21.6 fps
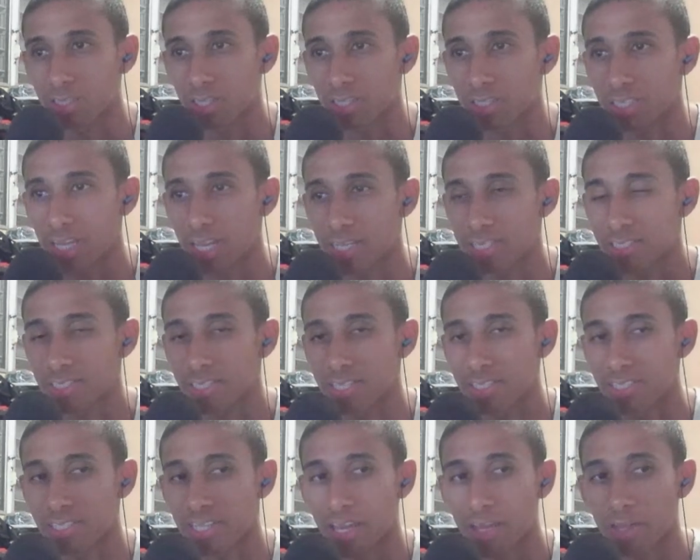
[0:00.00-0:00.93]
as
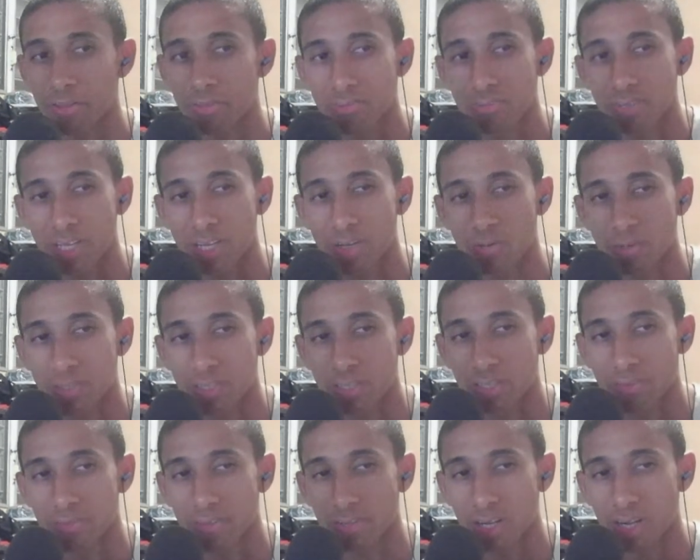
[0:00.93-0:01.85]
this 8th generation
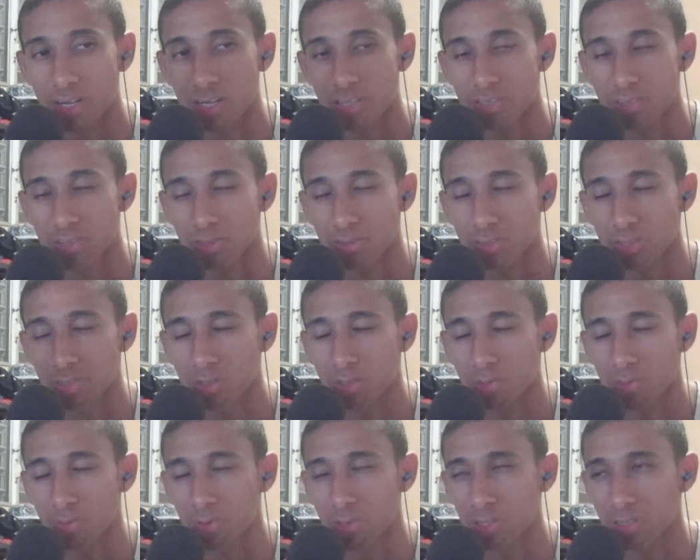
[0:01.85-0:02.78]
of consoles, in
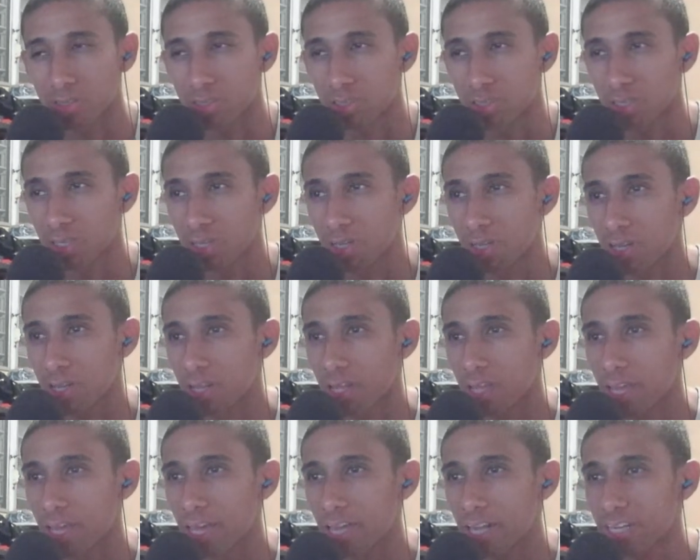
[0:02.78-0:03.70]
which
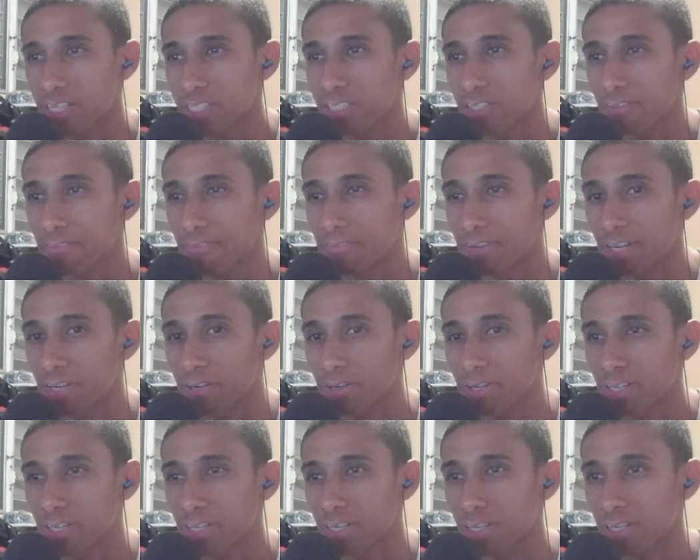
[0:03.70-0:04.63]
it is a
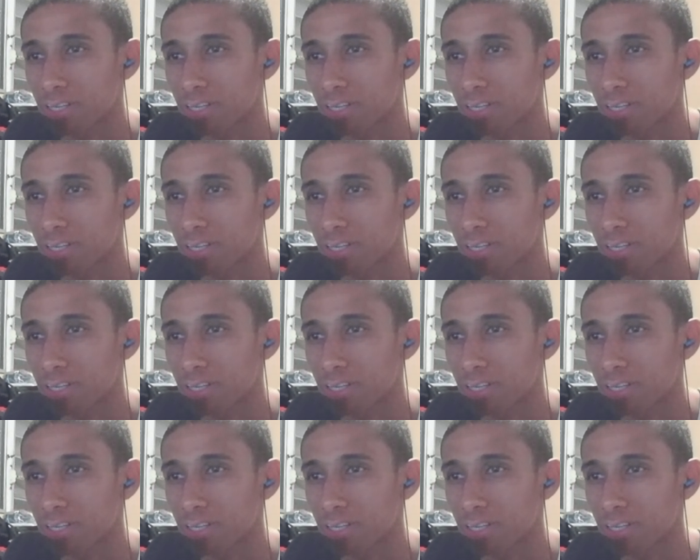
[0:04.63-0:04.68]
very